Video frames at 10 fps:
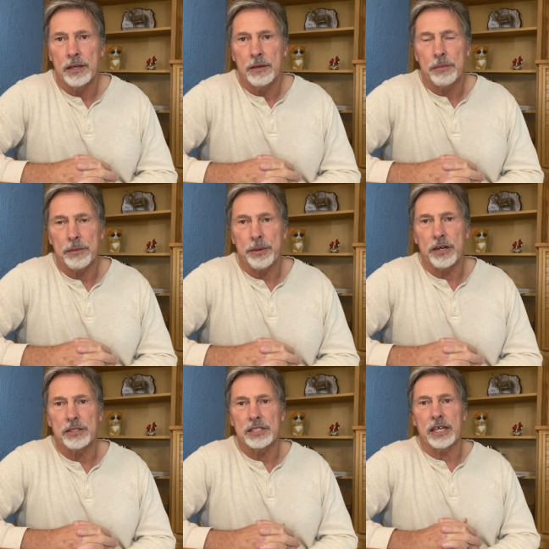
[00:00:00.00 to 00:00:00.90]
pet
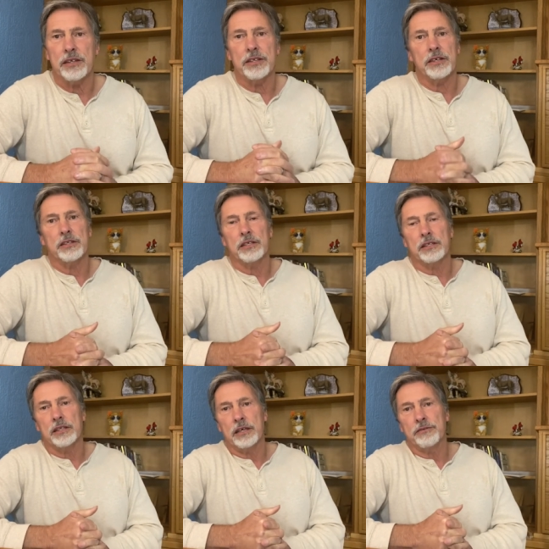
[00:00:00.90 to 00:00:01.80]
parents out there that
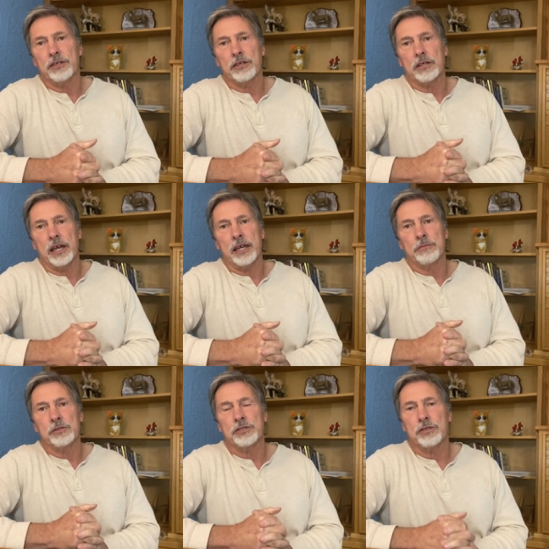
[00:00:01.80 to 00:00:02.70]
love your
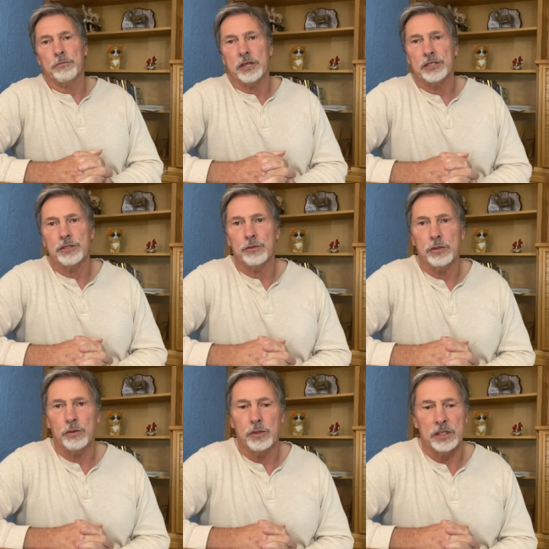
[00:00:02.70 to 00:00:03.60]
animals so much
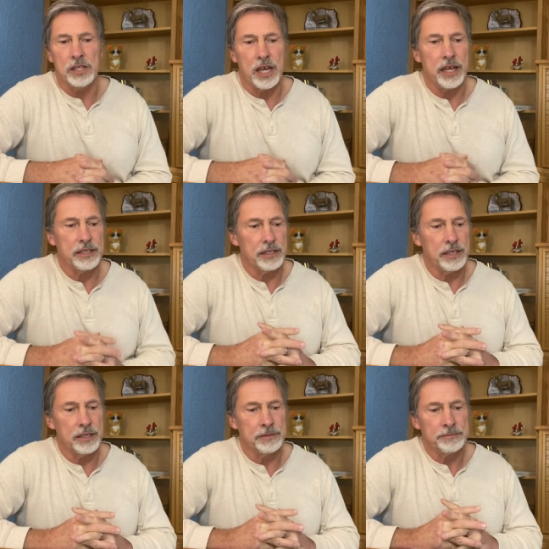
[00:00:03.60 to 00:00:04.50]
will not
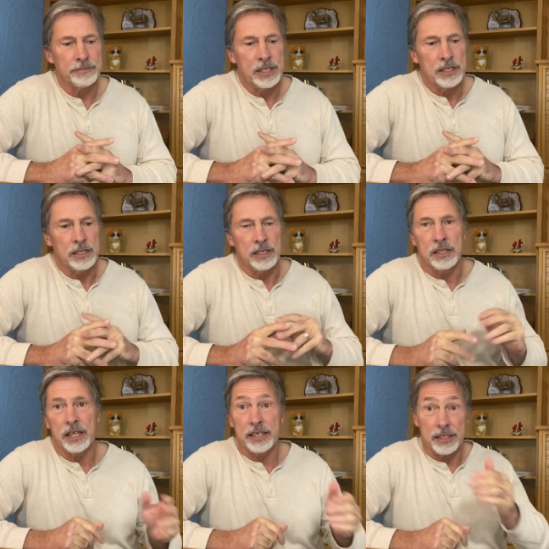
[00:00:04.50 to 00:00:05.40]
uh,
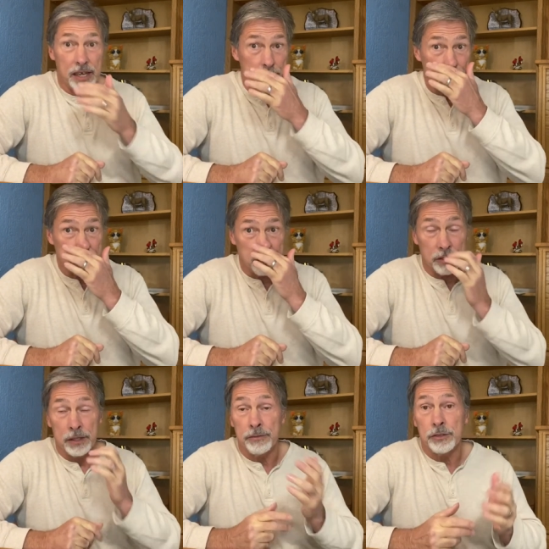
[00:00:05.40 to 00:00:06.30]
neglect the
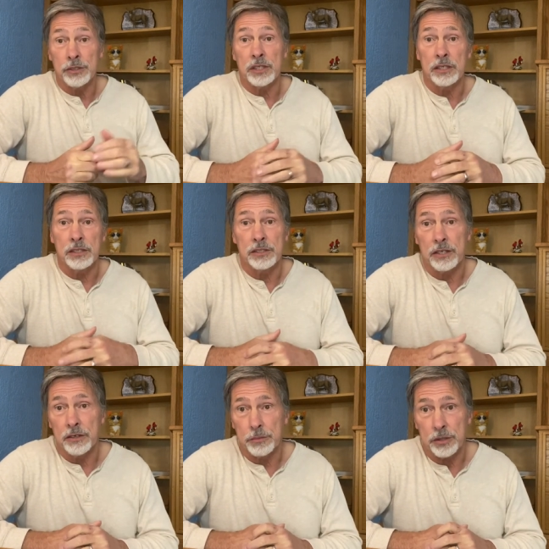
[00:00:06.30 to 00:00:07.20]
opportunity of using these
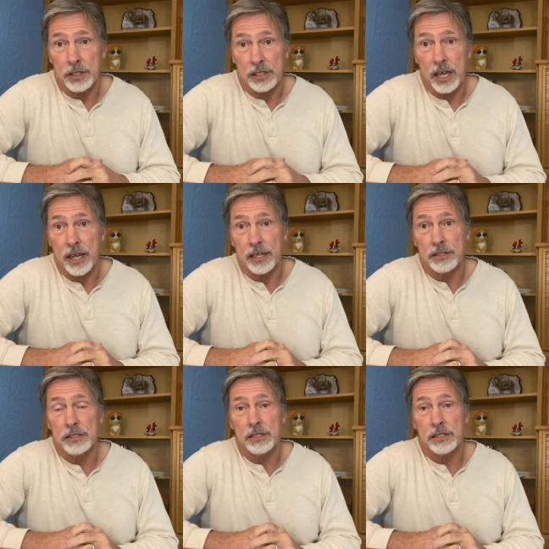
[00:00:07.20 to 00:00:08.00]
therapeutic diets